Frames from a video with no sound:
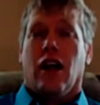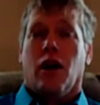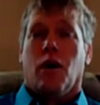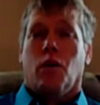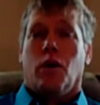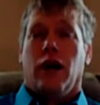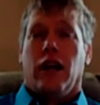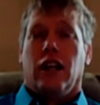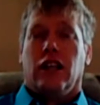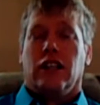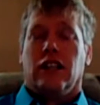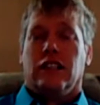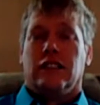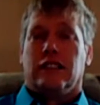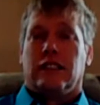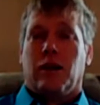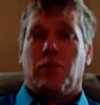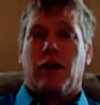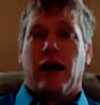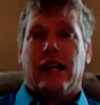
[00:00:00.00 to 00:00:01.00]
when
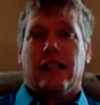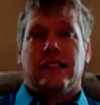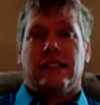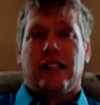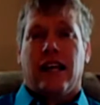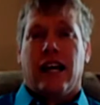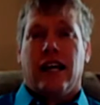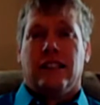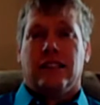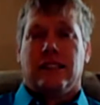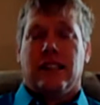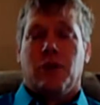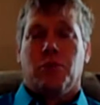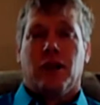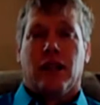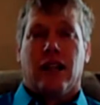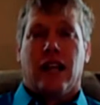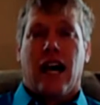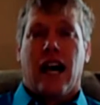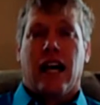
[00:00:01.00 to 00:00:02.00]
somebody is saying
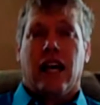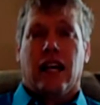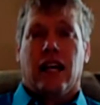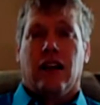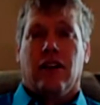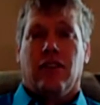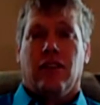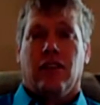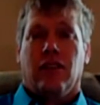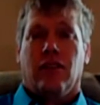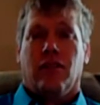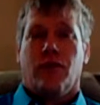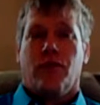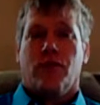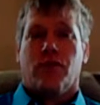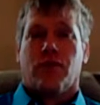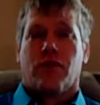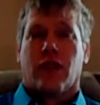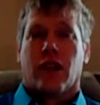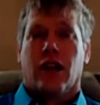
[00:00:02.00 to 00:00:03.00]
something negative,
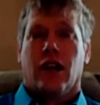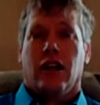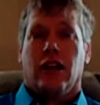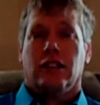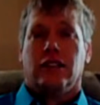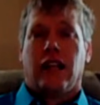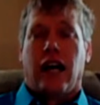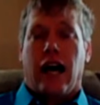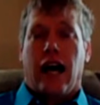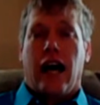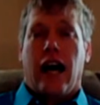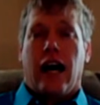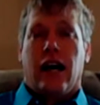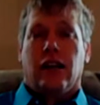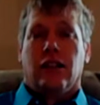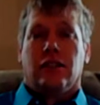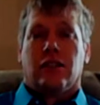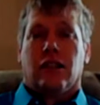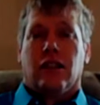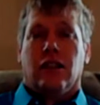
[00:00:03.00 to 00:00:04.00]
to
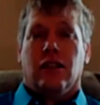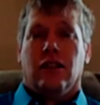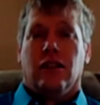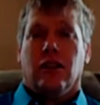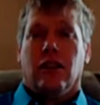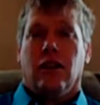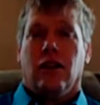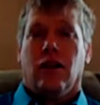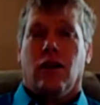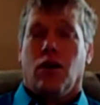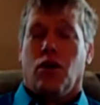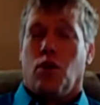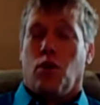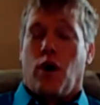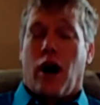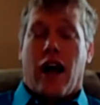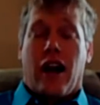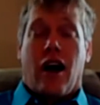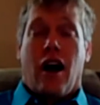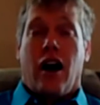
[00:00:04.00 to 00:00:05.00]
ask,
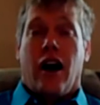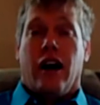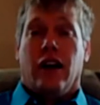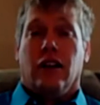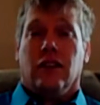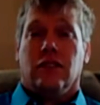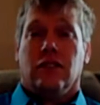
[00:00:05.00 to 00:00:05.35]
why not?